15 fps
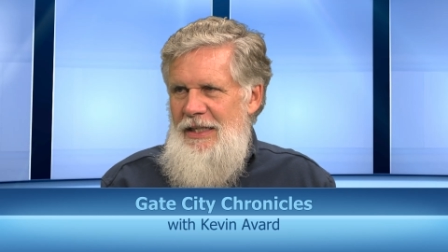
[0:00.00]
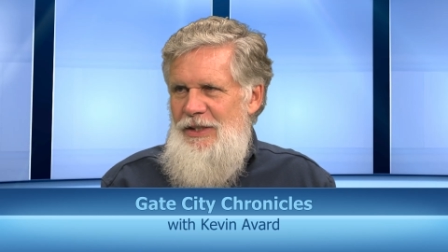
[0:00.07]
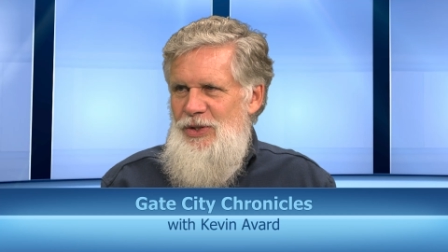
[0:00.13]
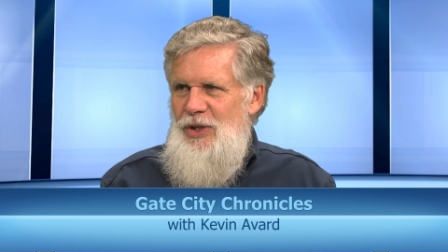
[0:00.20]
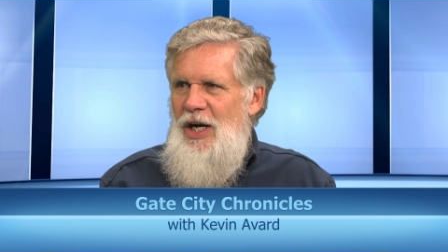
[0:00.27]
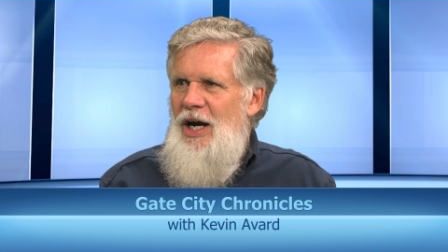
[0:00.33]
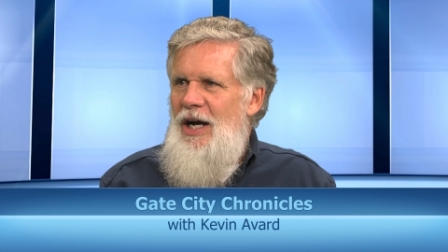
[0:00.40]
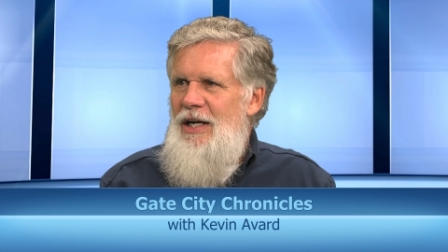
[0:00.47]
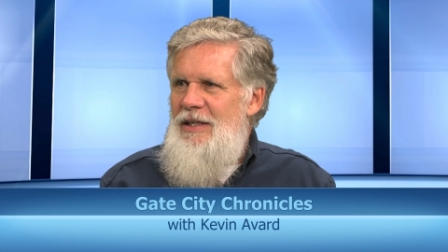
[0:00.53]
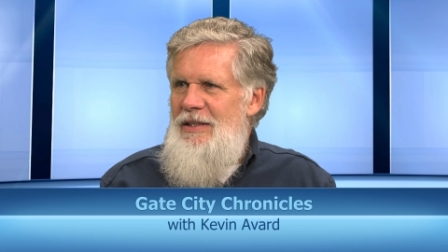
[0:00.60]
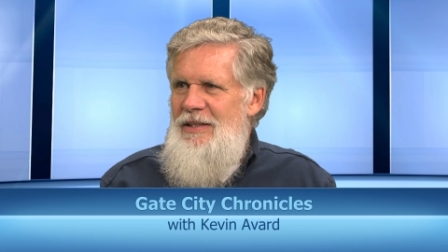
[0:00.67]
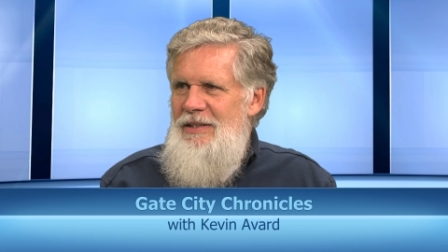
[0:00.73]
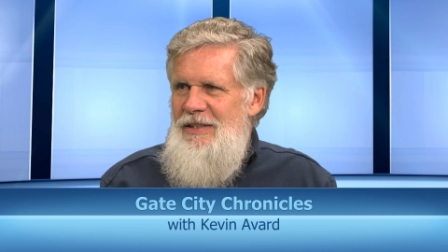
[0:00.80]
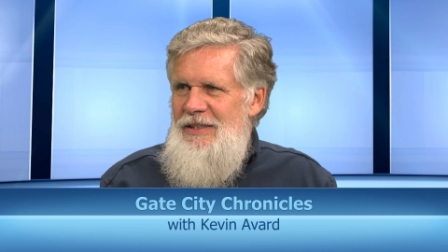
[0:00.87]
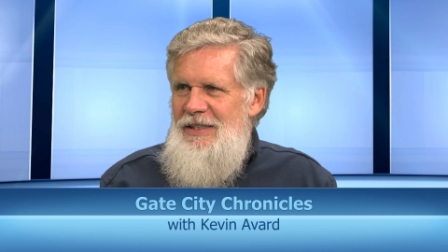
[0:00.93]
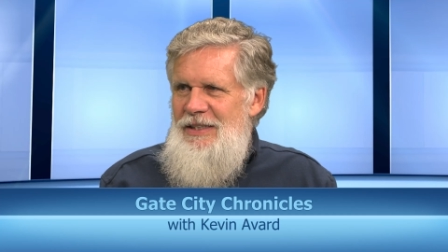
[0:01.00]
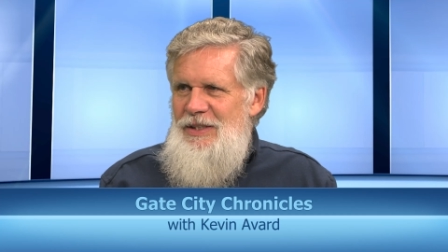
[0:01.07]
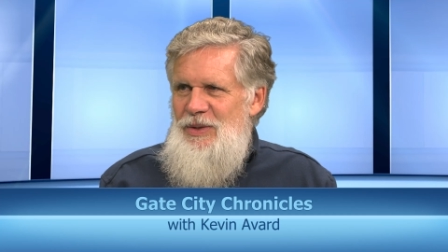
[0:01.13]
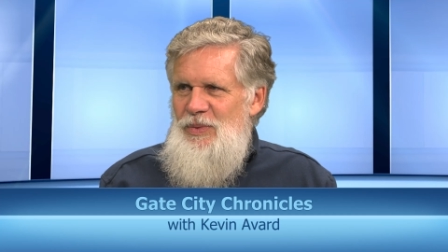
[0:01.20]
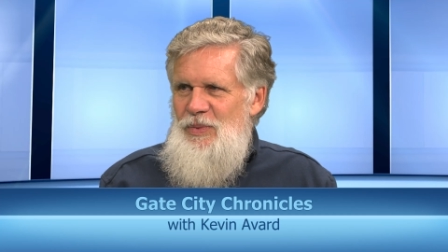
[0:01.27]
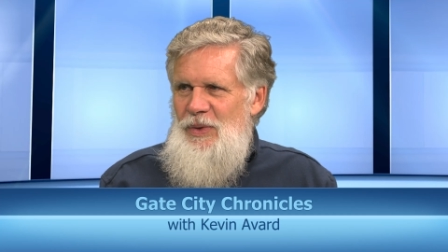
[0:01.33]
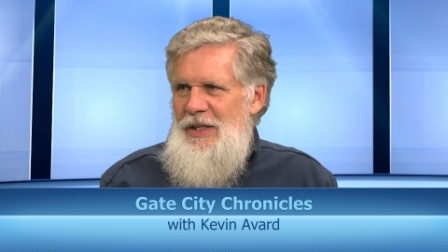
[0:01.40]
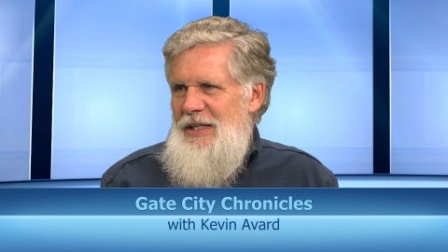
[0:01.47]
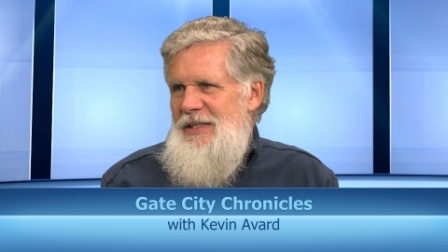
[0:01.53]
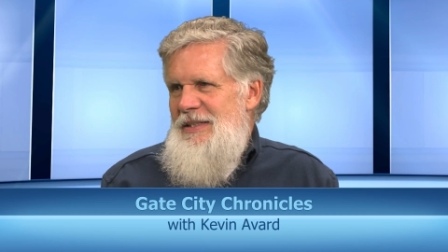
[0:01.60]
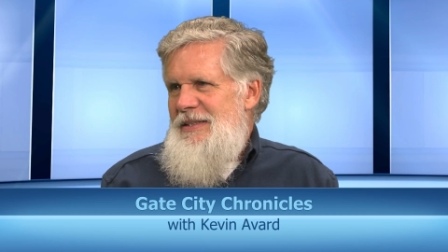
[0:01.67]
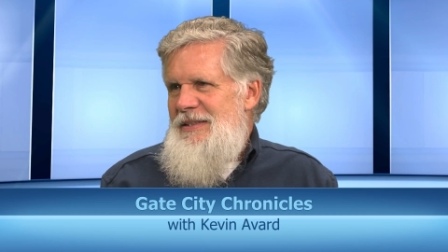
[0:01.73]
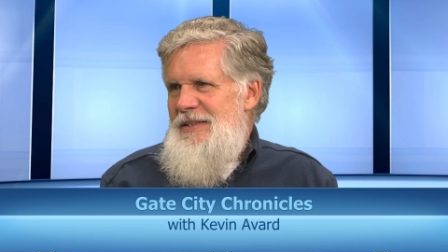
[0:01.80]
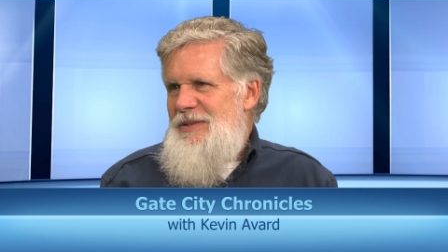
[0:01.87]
They saw what